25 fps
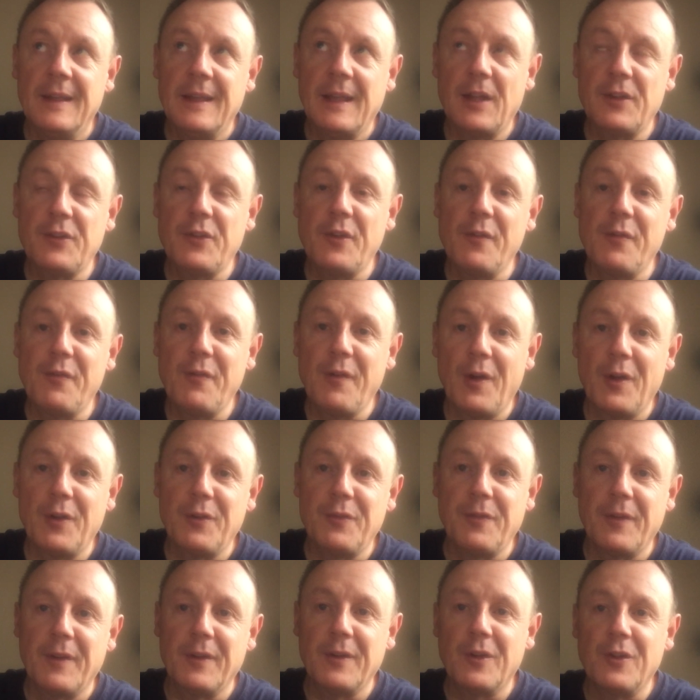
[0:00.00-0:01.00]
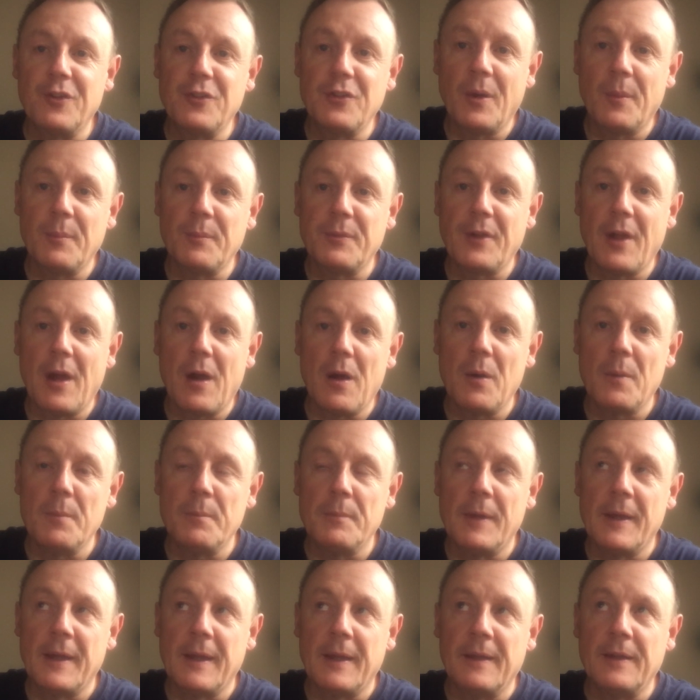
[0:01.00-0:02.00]
that's the first thing that jumps out at
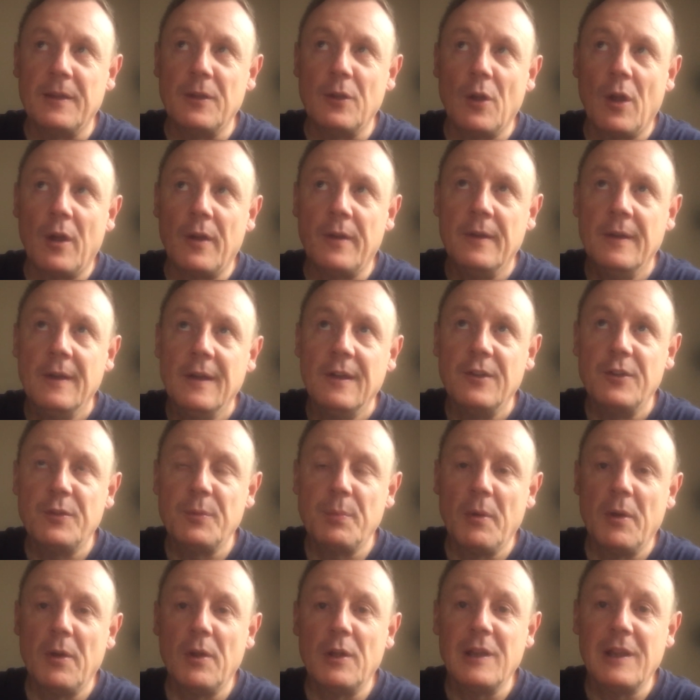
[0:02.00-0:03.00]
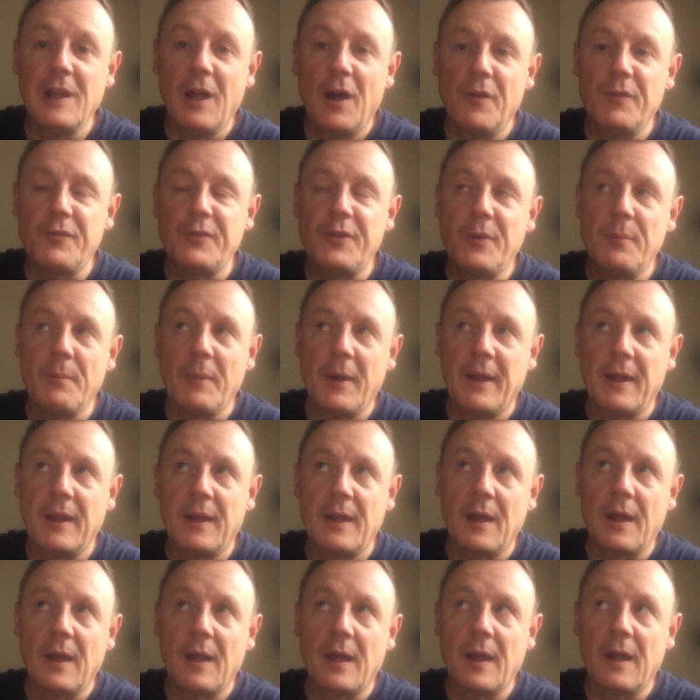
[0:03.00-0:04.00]
me. You know, spirit love to
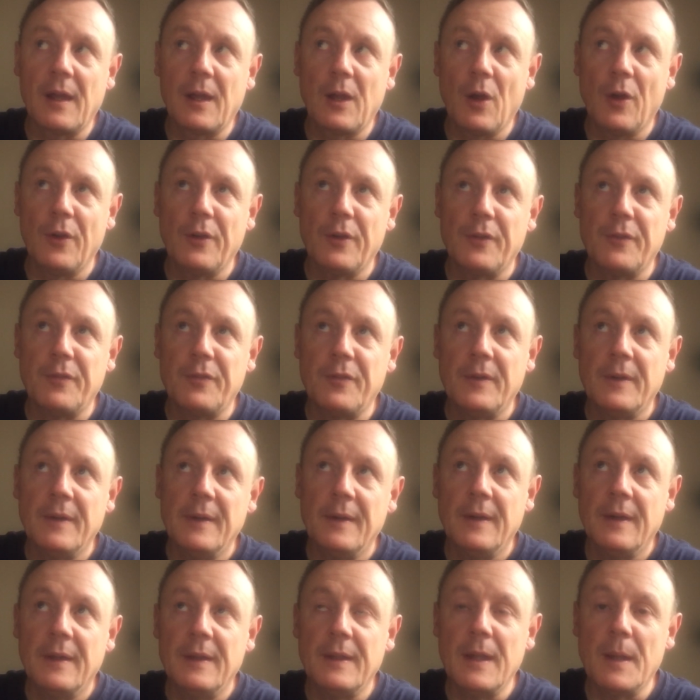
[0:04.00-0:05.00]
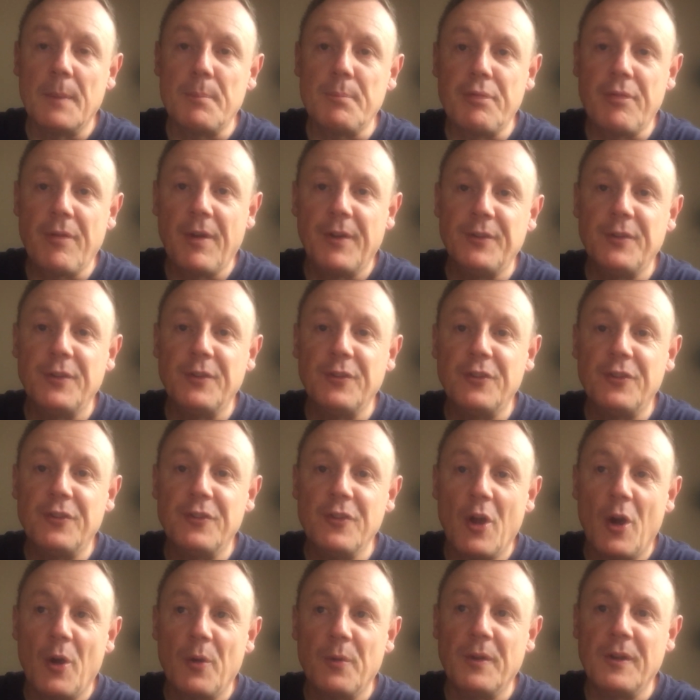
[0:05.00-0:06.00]
make kind of their presence
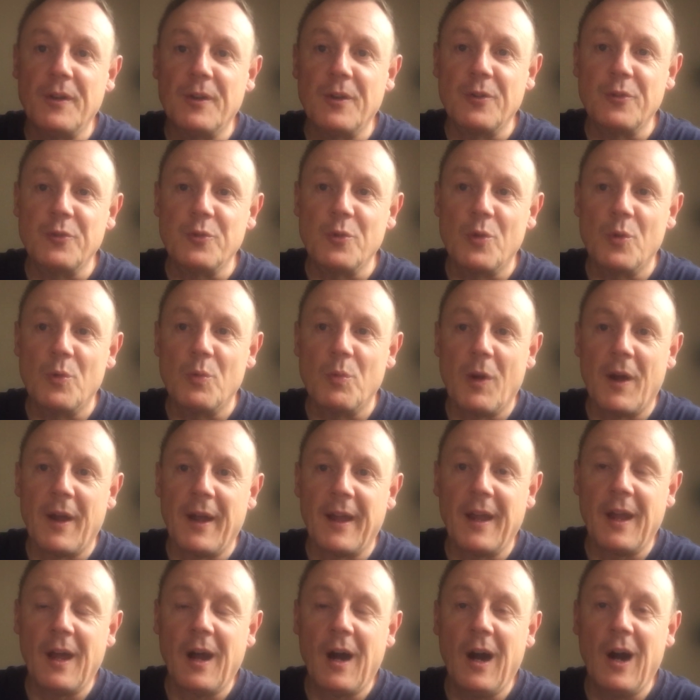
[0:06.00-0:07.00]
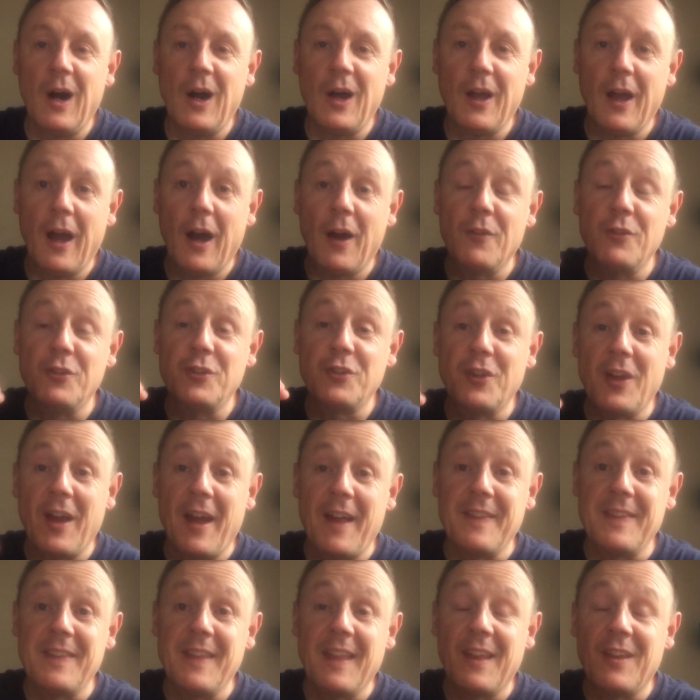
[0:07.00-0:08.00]
known in a doorway. I've
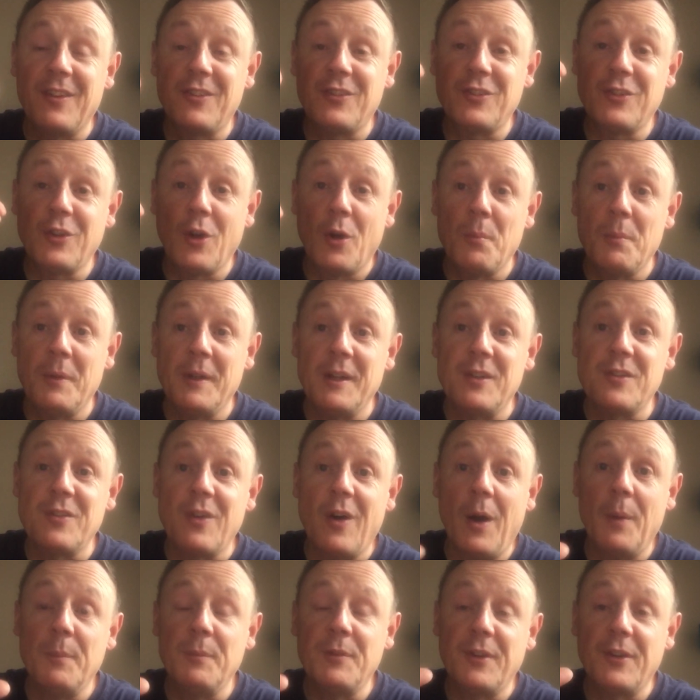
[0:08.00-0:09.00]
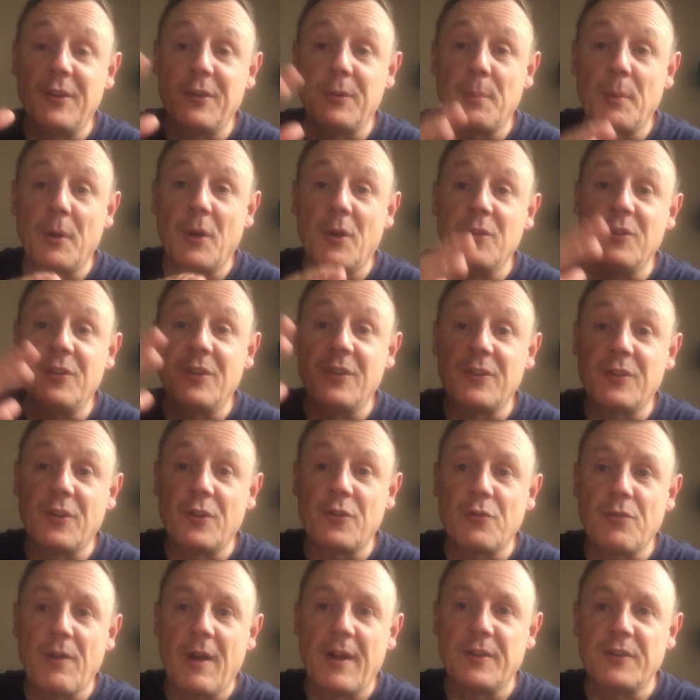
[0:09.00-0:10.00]
shared this so many times. It's because it's a
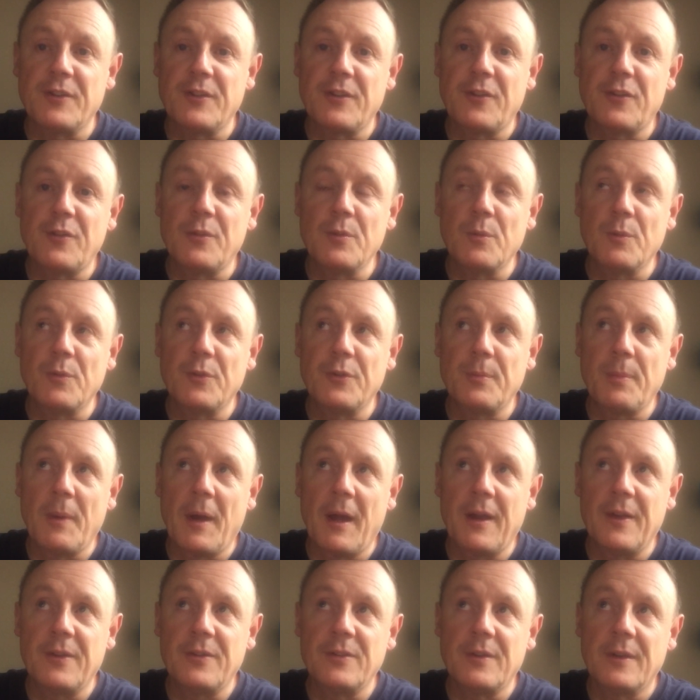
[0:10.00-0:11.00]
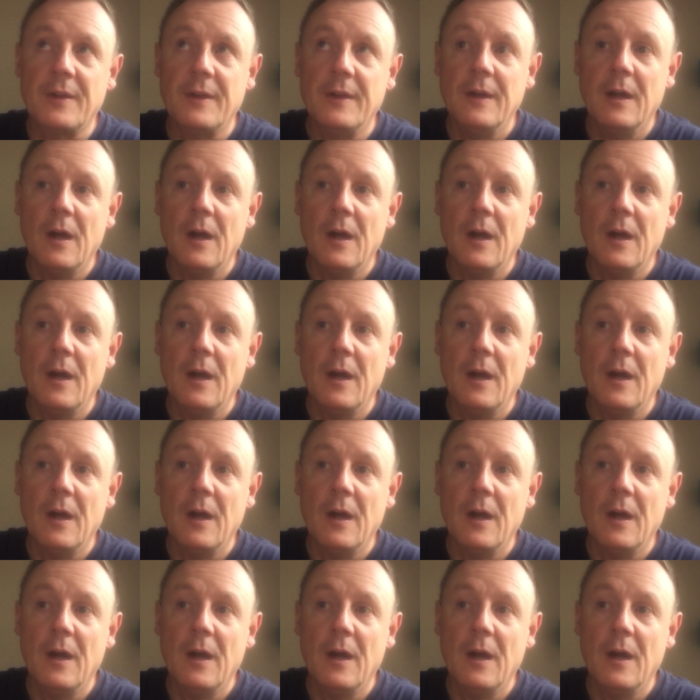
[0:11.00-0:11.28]
transitional space.